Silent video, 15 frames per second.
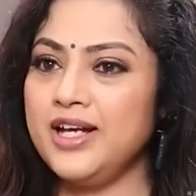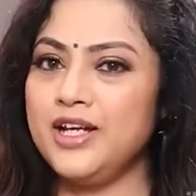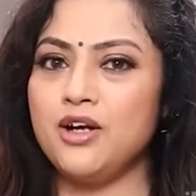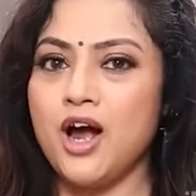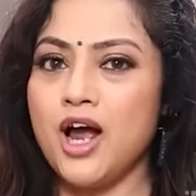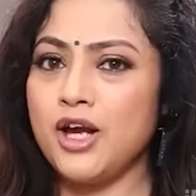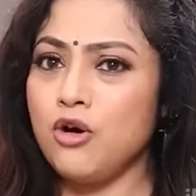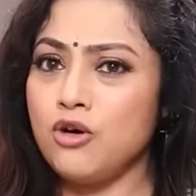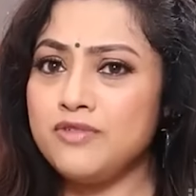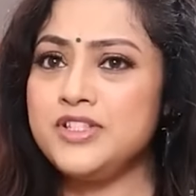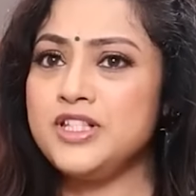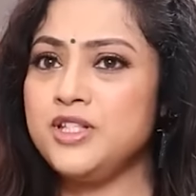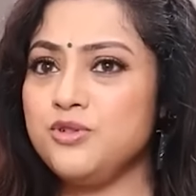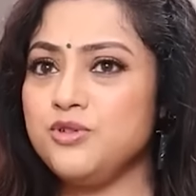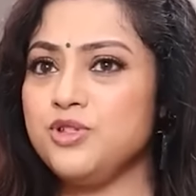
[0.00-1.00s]
I
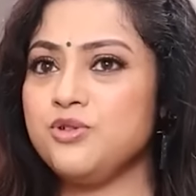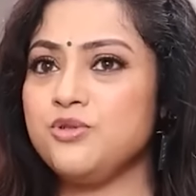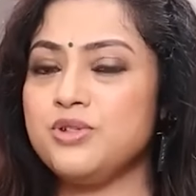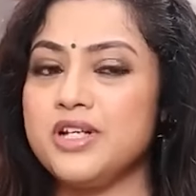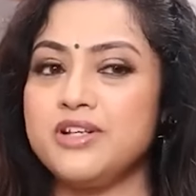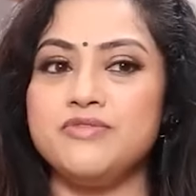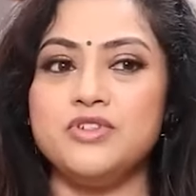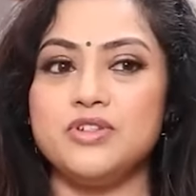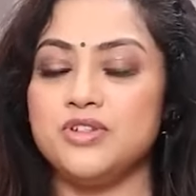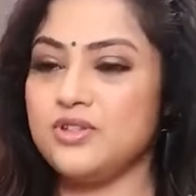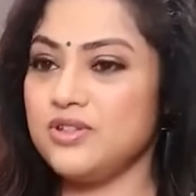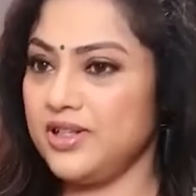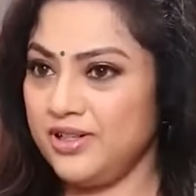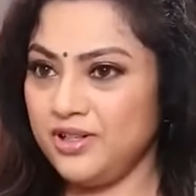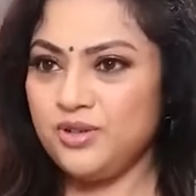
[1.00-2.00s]
always used to give,
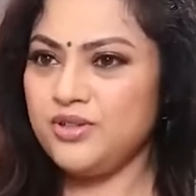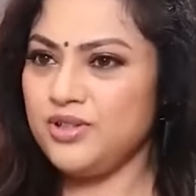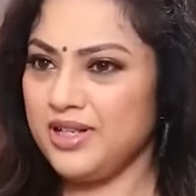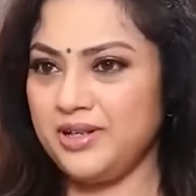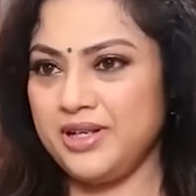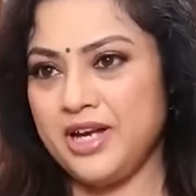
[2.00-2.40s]
you know,